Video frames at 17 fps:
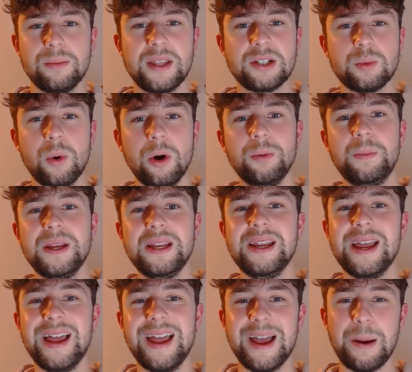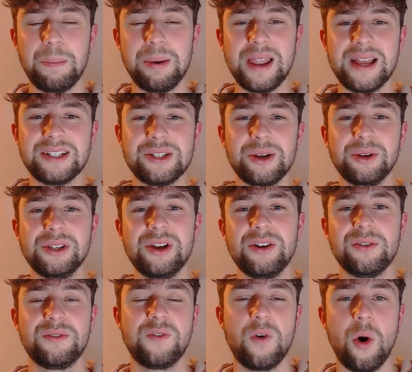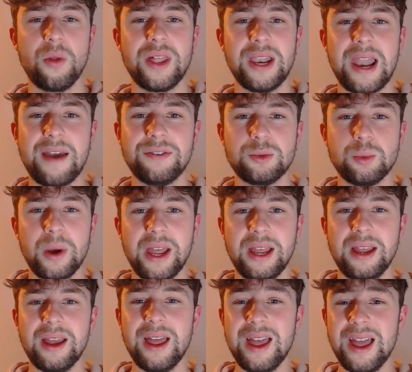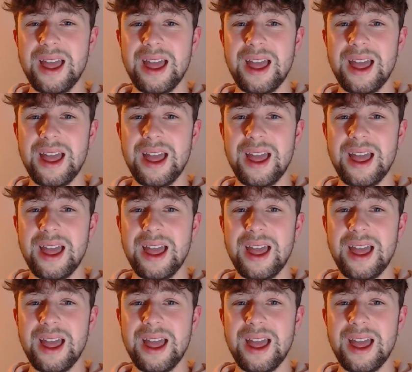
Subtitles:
This would be a placeholder for the left wing.